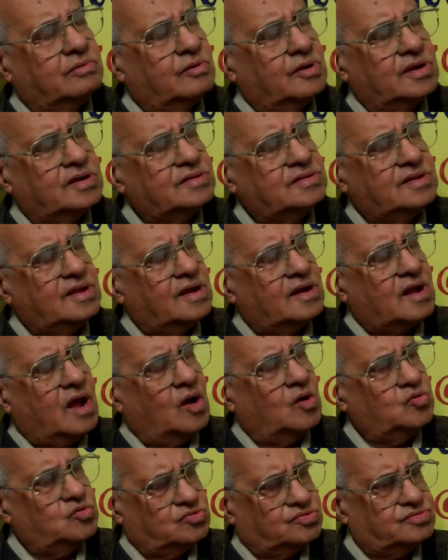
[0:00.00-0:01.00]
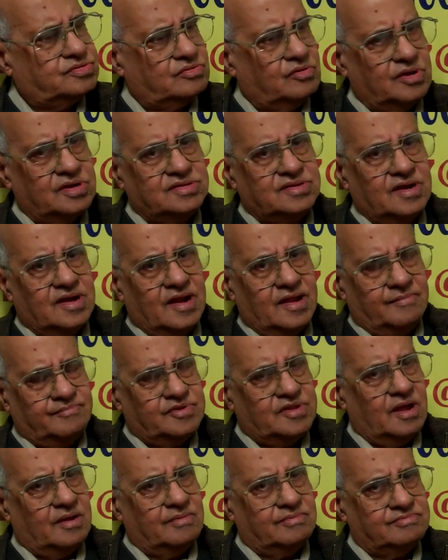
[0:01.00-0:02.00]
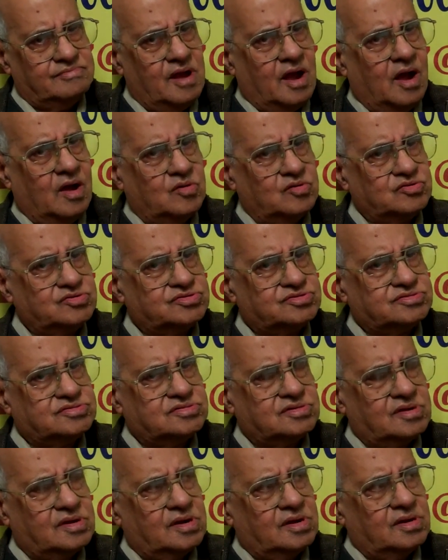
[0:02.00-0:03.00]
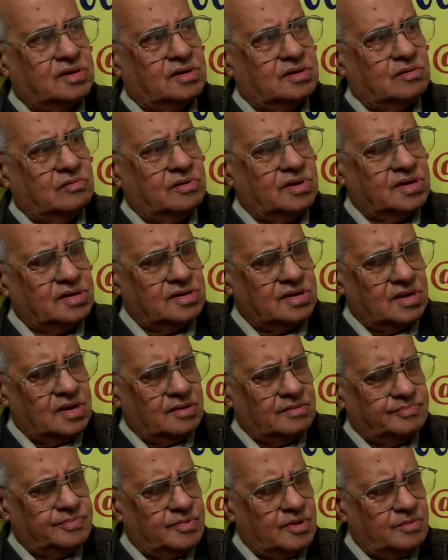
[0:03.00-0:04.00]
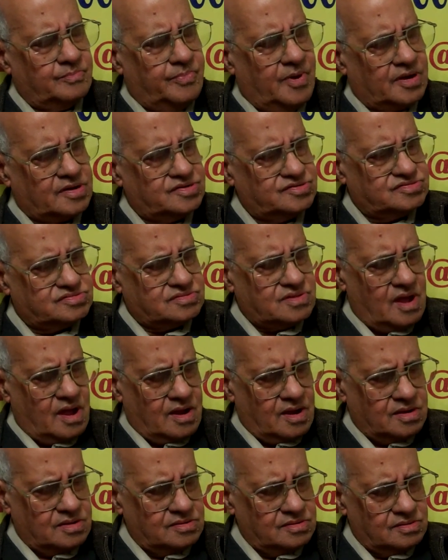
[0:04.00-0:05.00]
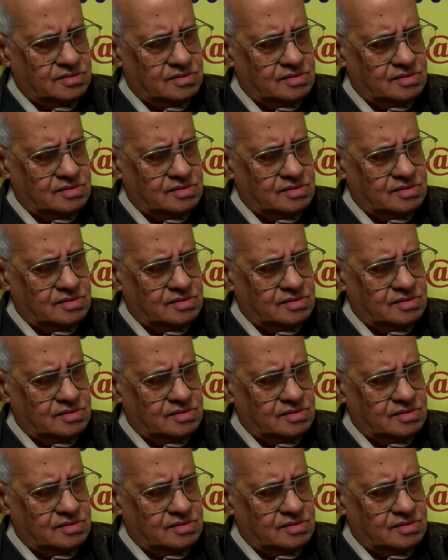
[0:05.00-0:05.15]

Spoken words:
when they are out, when they left the house, when Pakistan